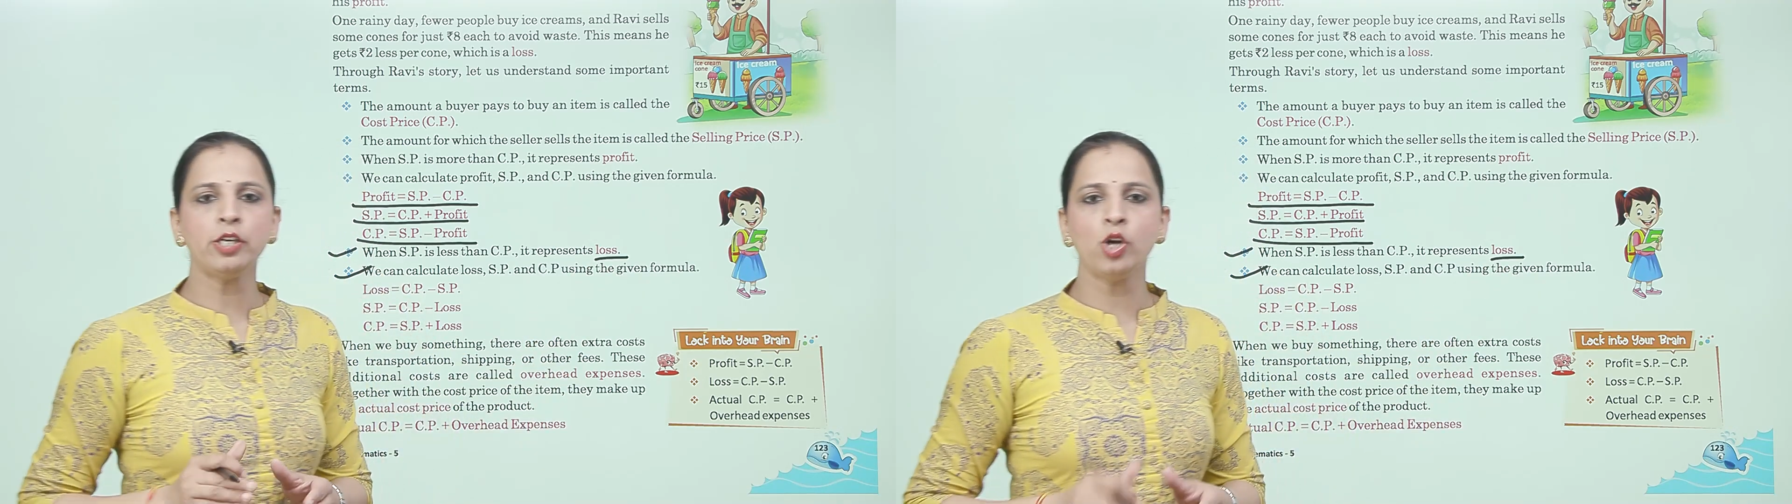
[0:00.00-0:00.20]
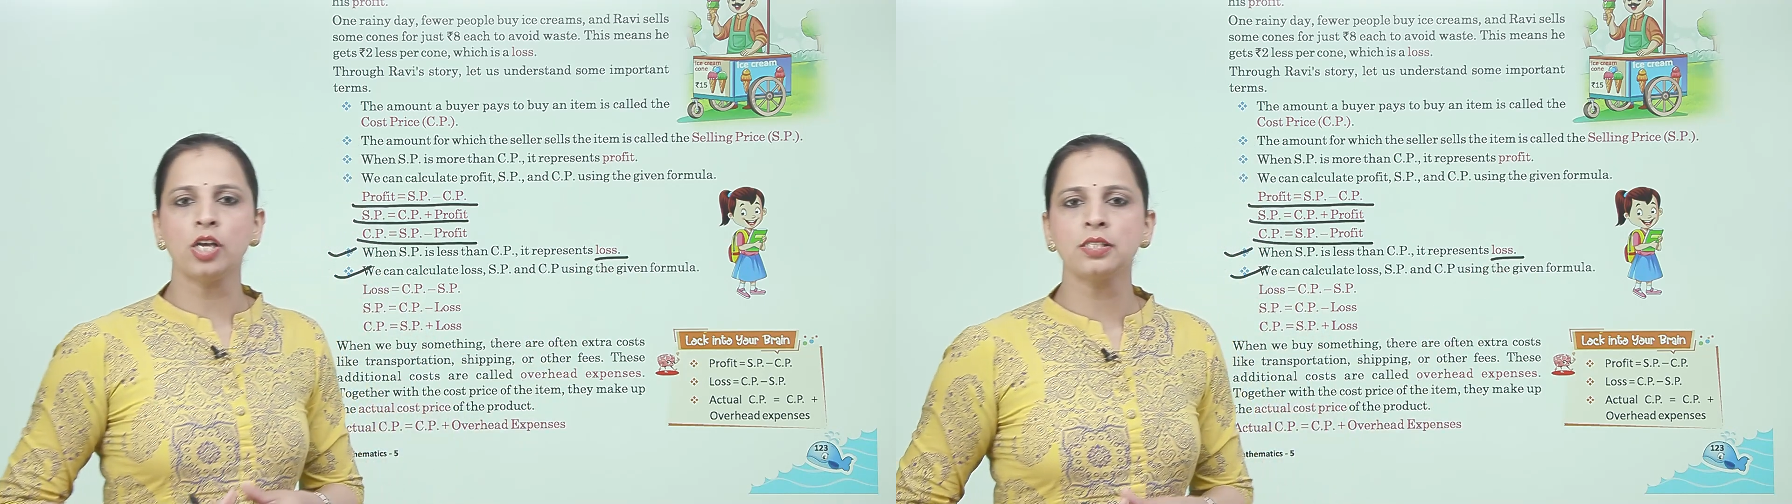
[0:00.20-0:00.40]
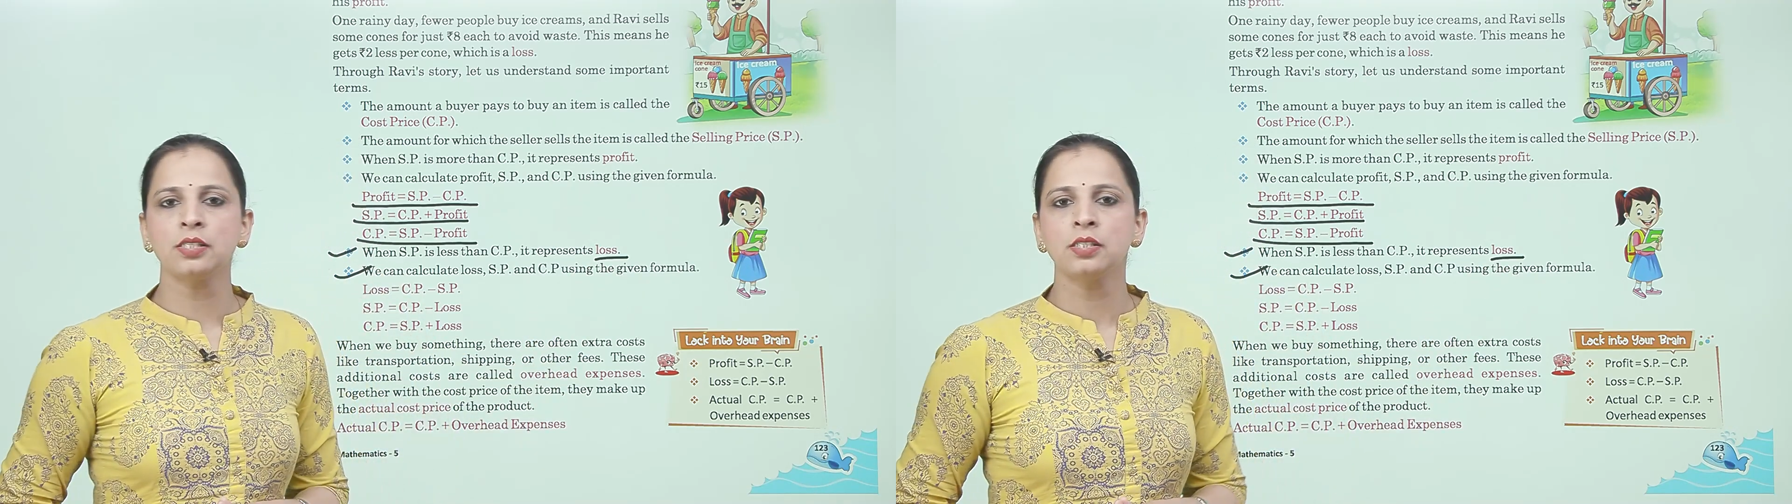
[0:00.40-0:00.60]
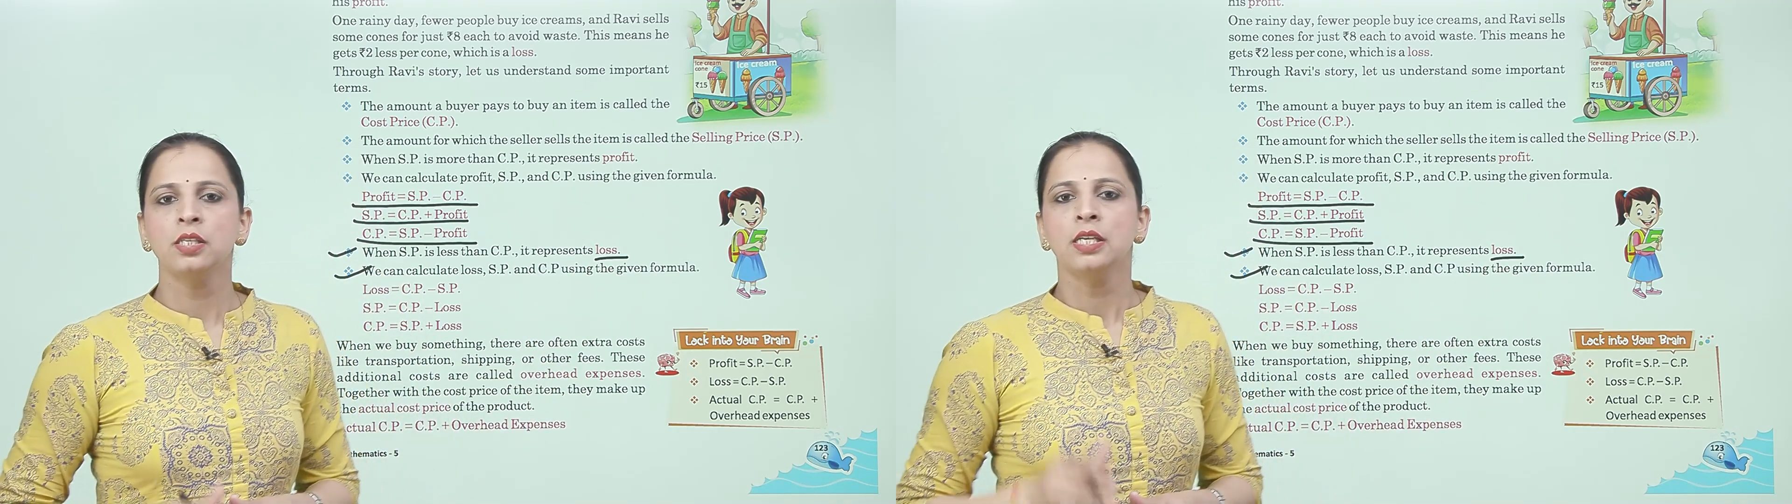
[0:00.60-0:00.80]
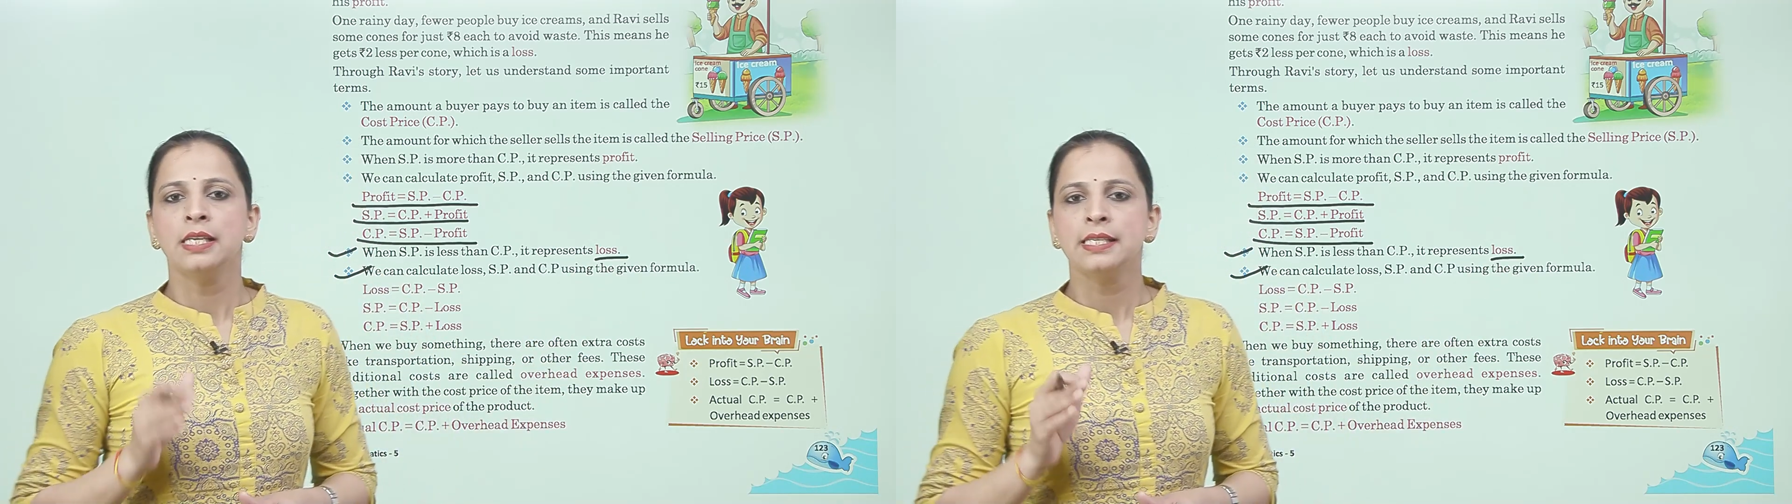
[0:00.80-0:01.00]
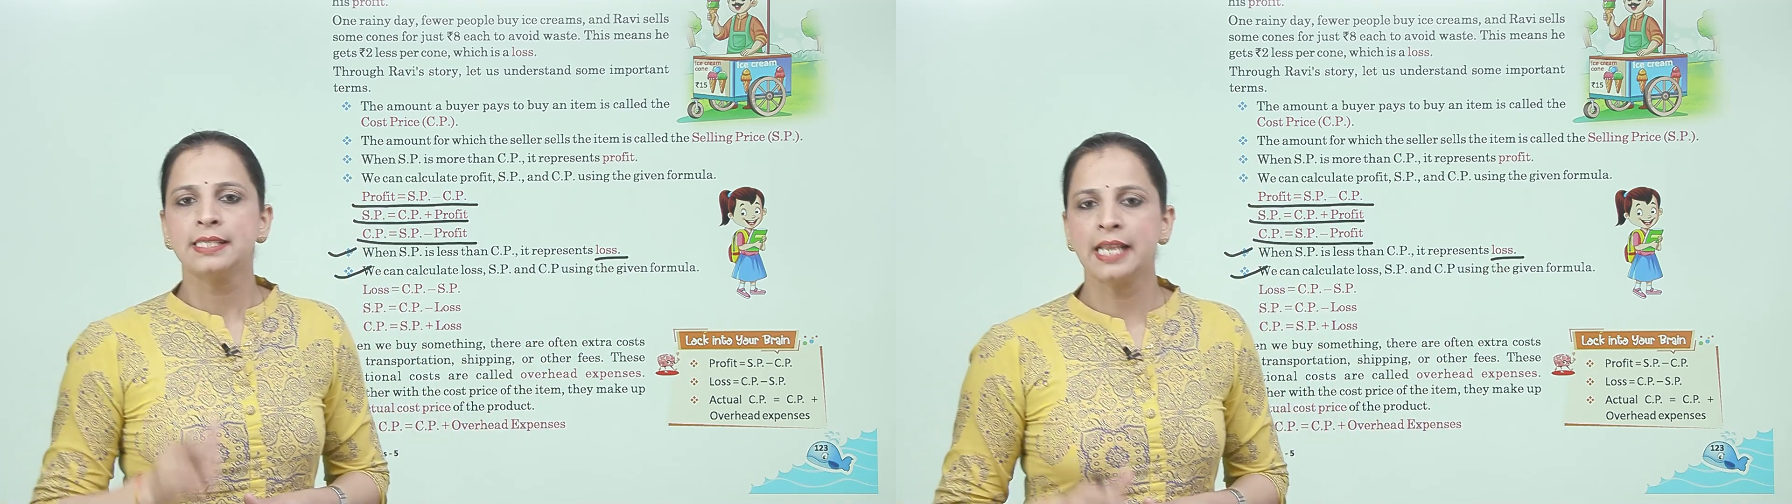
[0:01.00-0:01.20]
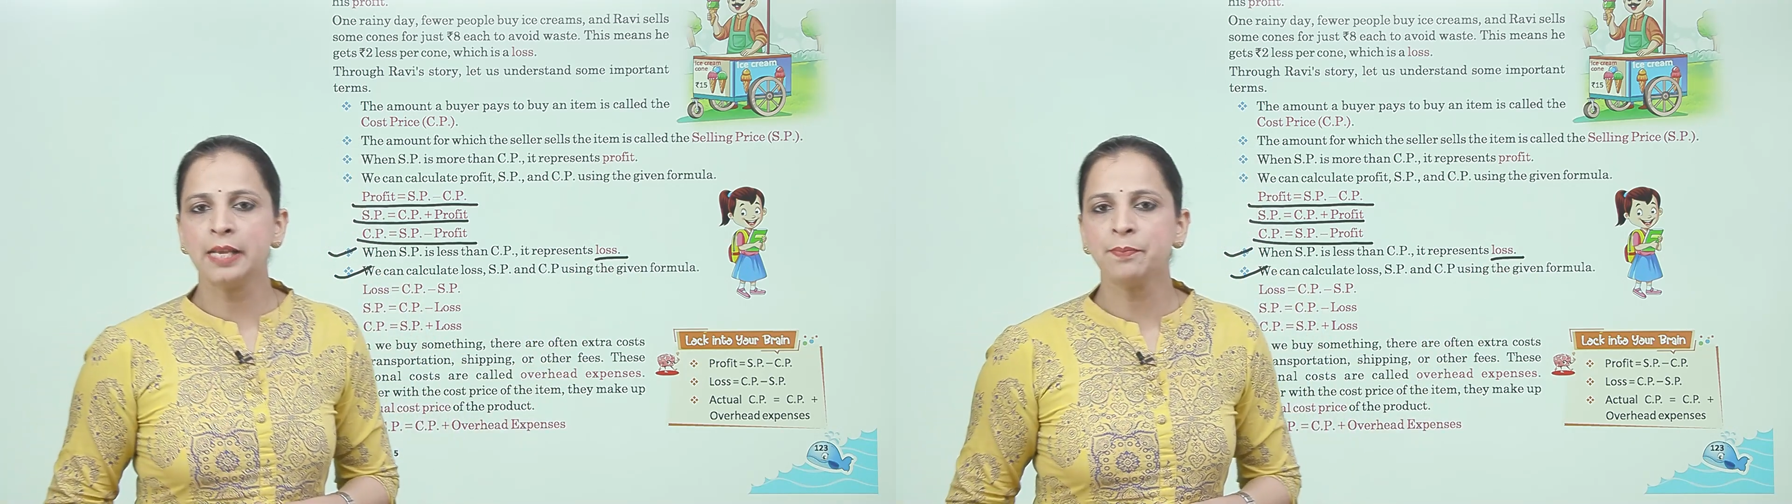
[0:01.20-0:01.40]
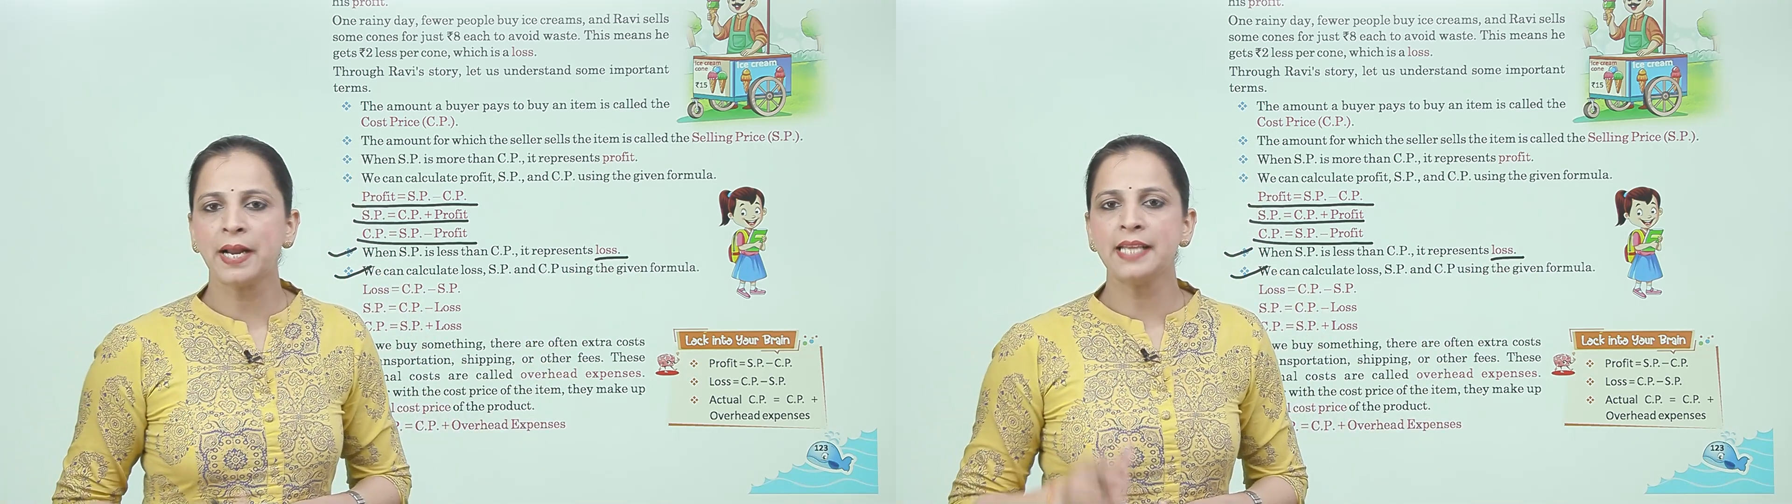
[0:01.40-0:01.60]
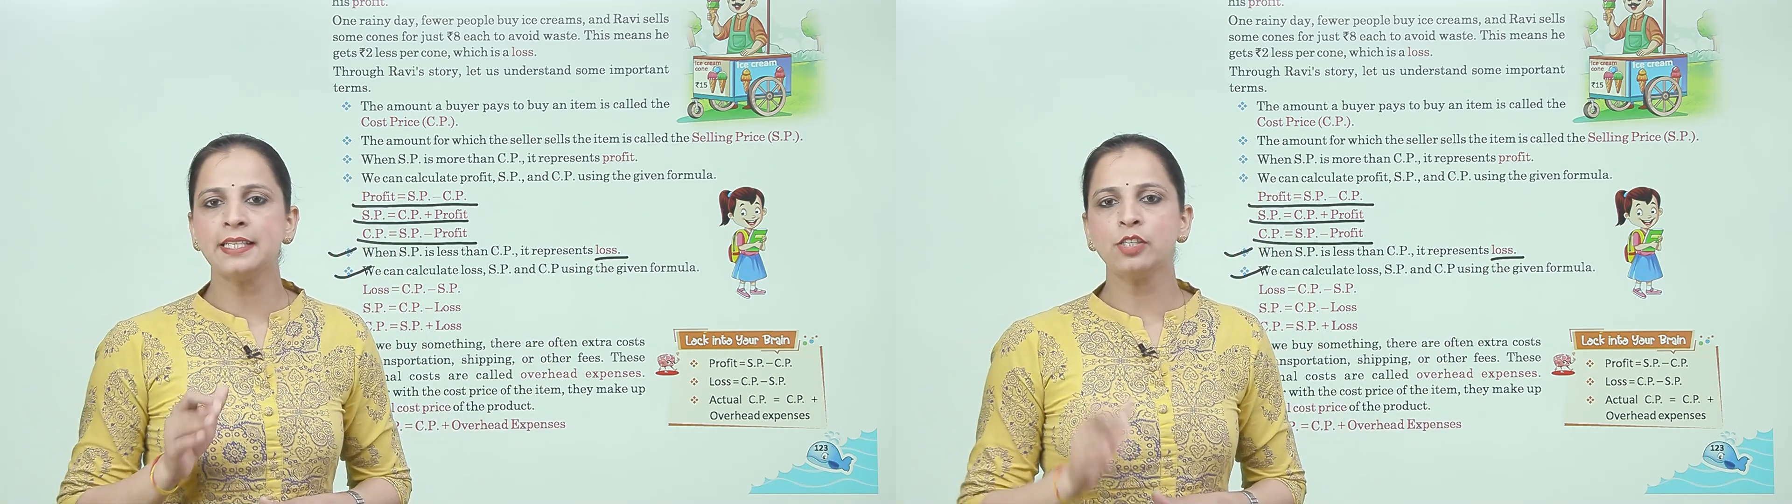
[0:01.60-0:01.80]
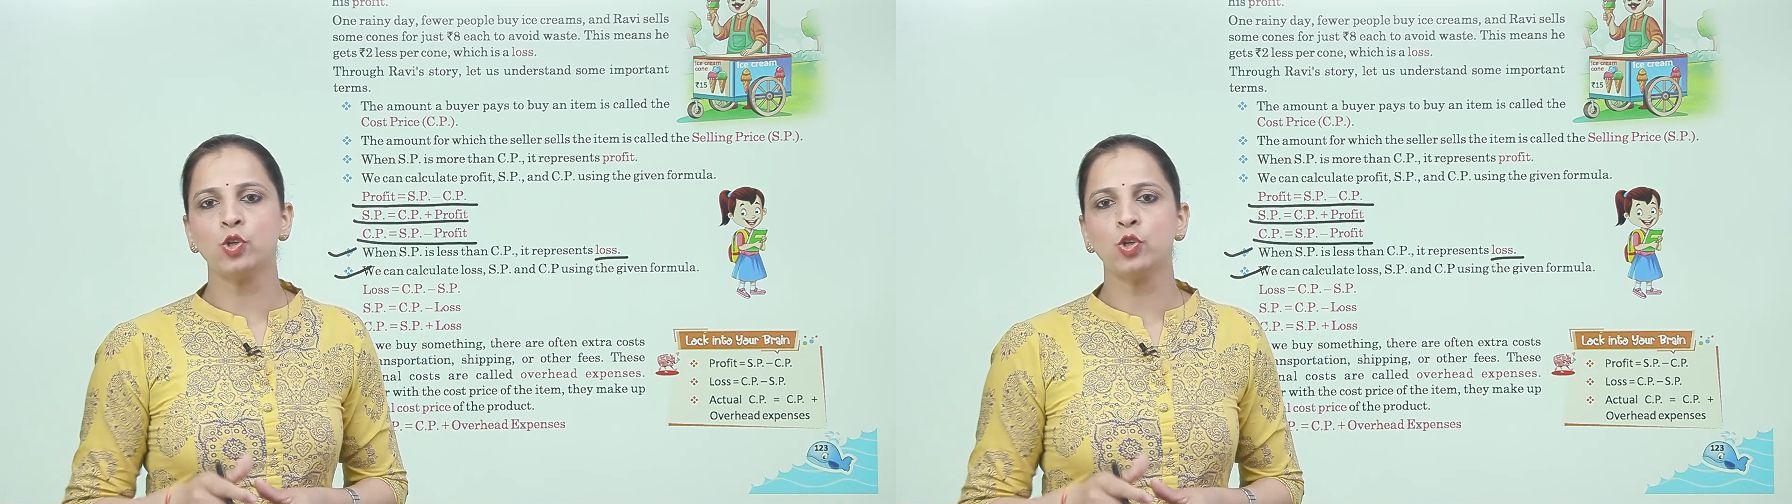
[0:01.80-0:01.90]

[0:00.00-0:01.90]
loss, selling price and